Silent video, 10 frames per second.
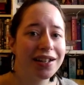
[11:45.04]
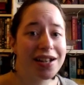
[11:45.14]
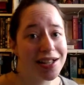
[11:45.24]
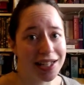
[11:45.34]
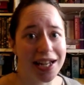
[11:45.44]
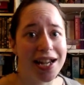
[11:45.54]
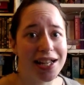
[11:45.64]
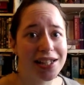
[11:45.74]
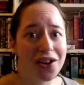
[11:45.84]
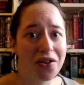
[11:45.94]
because he
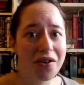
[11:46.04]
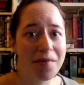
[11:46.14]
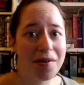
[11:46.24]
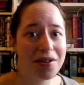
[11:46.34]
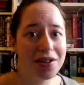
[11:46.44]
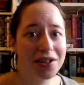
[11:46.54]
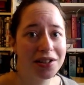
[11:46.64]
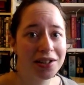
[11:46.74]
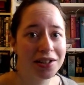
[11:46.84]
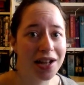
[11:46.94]
is horrible.
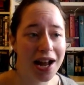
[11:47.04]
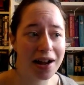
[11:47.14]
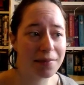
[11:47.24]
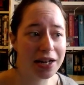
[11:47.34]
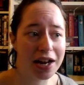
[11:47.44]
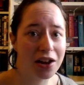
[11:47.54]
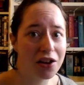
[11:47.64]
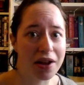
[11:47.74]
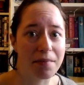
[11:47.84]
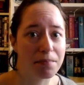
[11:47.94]
I mean, I
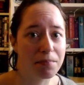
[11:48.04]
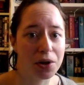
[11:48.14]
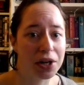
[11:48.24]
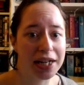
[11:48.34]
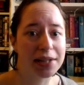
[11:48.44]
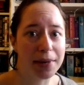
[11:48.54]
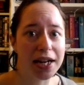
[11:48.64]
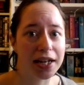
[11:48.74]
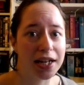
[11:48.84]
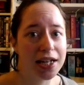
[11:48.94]
love him, but he's
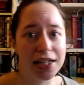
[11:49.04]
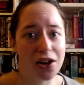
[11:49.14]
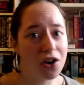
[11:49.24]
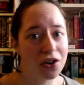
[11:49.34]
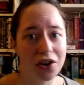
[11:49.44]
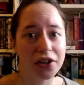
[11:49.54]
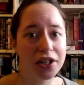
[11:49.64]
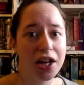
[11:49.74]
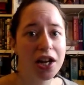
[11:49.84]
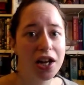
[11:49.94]
mean. He's not good.
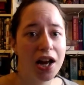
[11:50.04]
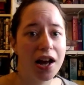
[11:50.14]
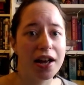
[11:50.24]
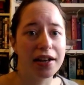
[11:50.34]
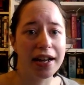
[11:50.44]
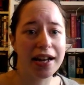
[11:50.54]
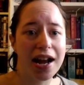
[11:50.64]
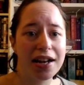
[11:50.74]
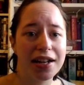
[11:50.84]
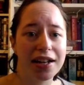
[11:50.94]
And they
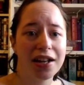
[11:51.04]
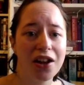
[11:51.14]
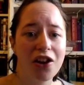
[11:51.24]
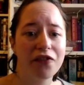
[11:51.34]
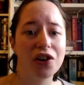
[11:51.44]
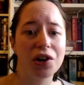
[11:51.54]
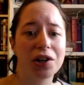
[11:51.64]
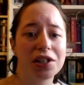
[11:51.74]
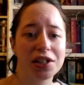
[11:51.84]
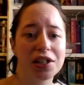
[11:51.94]
kind of
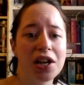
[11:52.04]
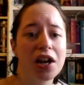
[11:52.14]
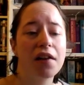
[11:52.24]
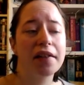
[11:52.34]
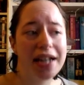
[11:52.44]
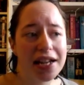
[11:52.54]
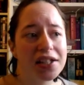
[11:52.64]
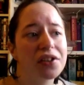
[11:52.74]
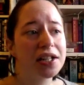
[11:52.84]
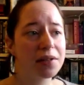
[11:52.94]
focus,
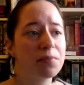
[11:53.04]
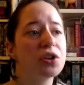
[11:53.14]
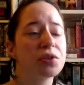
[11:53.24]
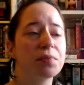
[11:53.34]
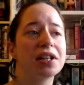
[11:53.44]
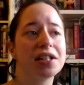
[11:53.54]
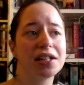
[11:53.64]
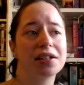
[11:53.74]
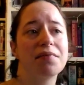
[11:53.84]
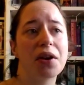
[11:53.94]
yes, on his emotion, because
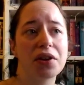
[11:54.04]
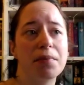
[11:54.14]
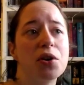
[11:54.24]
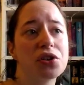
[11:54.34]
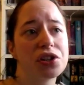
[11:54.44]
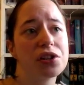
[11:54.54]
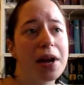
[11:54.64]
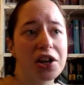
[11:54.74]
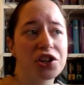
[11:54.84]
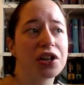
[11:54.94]
he's a very emotional,
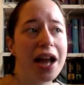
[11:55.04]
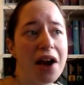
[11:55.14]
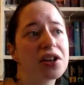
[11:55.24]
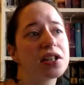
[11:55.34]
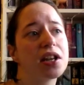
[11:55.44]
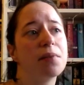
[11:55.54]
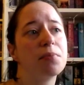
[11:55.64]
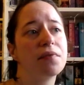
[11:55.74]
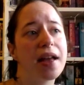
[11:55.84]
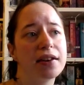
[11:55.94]
passionate character,
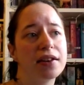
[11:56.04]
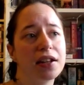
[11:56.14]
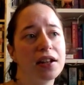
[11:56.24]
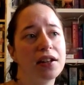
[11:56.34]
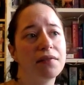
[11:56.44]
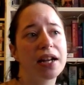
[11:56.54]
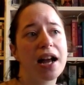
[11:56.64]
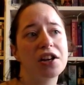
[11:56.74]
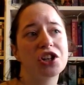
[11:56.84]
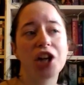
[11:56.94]
but then they
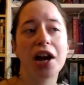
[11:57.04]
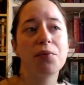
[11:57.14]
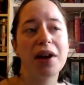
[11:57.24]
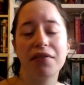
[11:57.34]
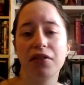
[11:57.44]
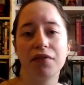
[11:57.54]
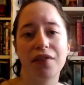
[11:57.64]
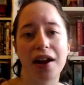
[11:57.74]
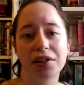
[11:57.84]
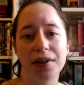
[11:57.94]
kind of shy away from the
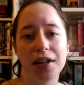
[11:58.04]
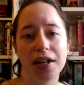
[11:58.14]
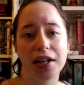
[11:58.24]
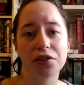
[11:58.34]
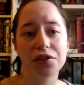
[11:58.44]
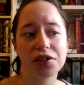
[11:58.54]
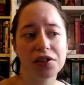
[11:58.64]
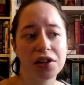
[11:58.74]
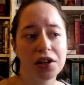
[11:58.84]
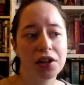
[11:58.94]
fact that he
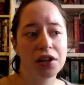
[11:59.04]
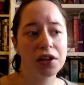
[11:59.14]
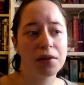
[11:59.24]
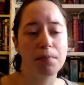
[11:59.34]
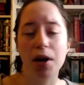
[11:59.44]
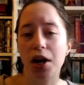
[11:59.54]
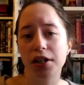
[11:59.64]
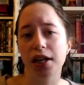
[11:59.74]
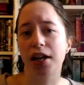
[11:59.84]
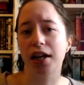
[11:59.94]
does
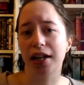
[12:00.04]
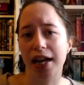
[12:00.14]
murder and